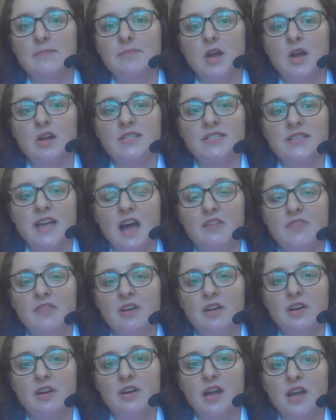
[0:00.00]
Our staff
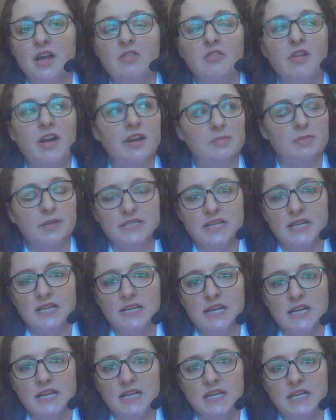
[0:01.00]
are incredibly
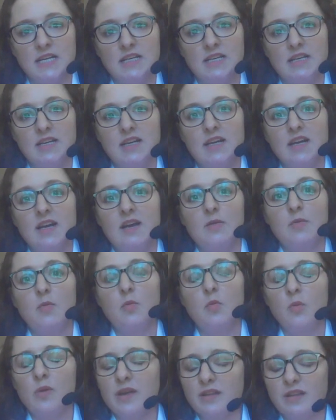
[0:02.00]
dedicated,
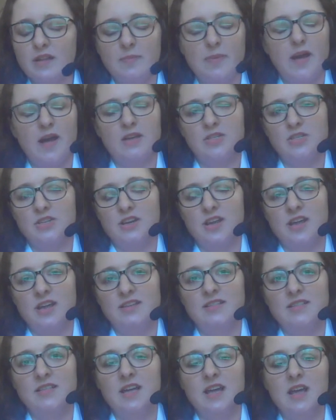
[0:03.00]
really passionate,
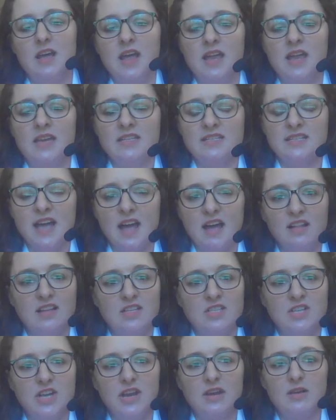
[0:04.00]

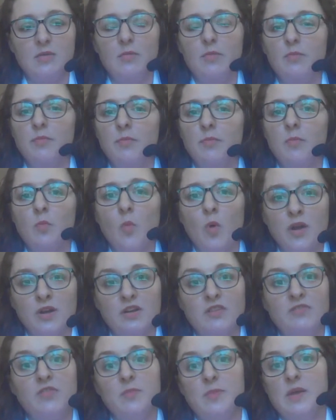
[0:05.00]
intelligent,
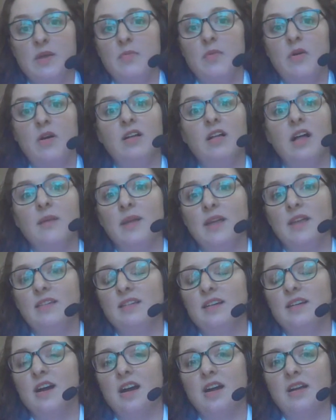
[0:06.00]
wonderful people. I
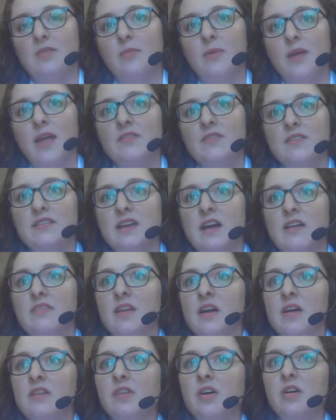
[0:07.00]
mean, we have a staff
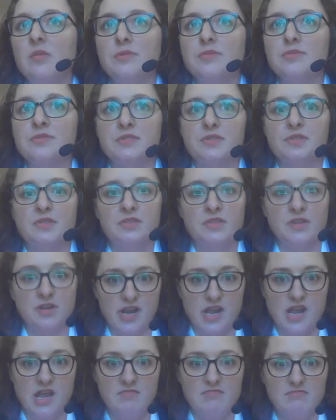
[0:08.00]
now of almost
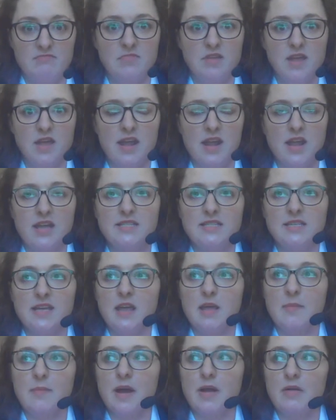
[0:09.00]
30, and I'd
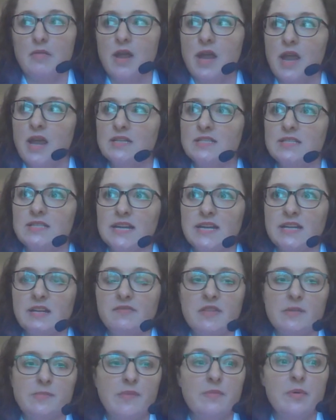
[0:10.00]
say about 18
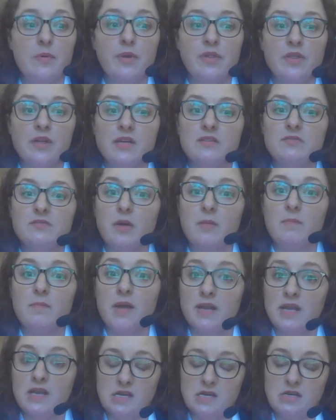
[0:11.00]
of them have been with us for
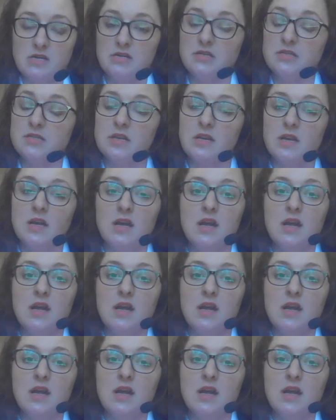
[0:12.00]
many years.